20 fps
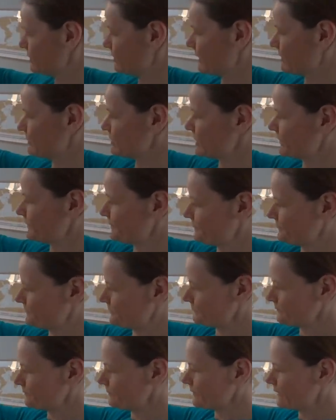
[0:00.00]
with maps on.
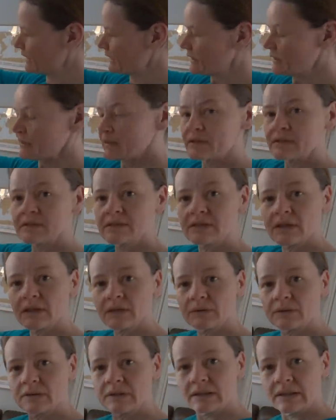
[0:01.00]

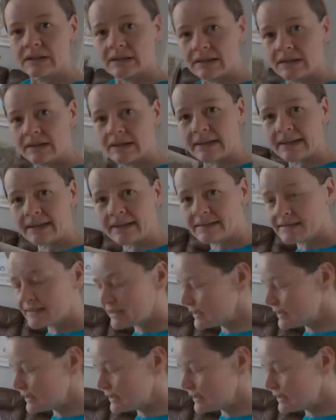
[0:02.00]
So I get